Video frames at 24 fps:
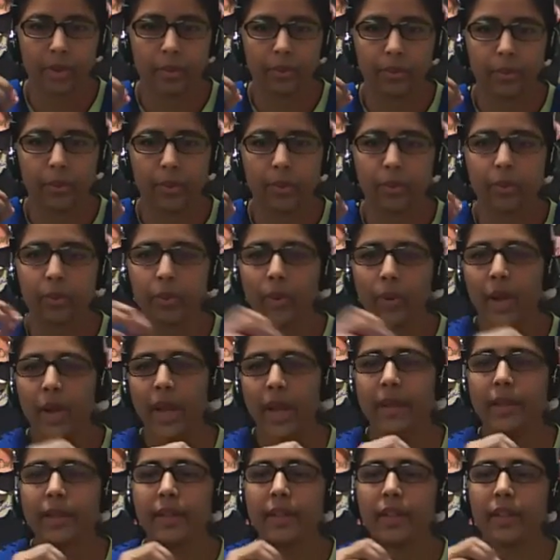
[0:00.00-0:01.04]
mu,
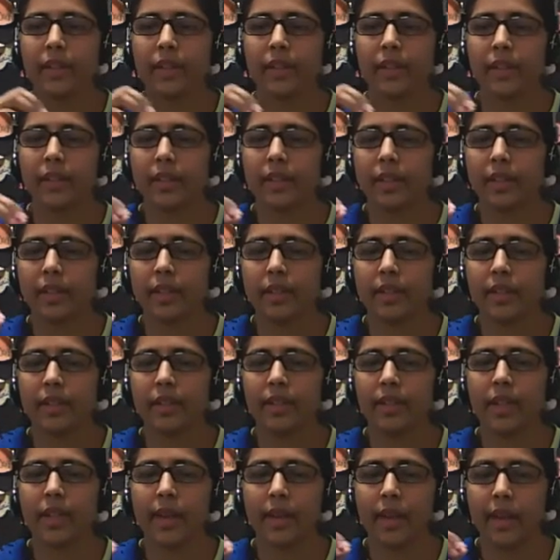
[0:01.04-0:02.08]
and
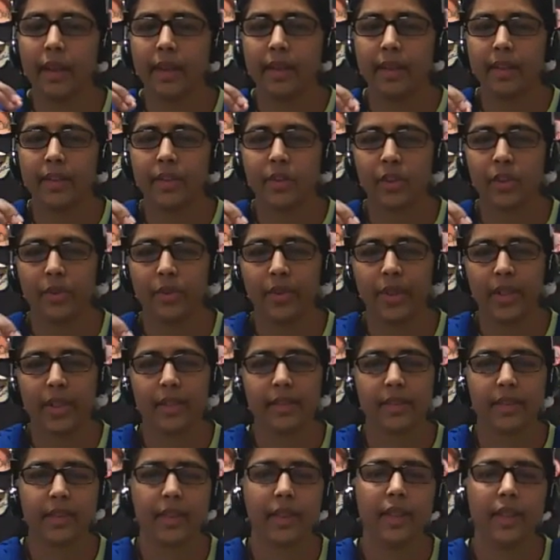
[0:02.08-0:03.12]
internal energy we
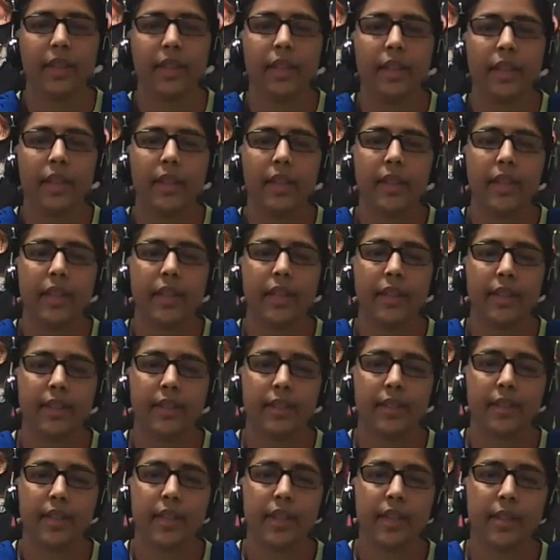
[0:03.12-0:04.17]
can say it
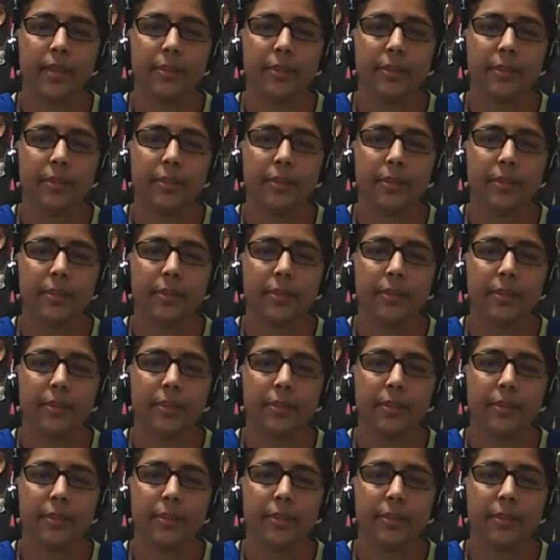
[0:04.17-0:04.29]
is the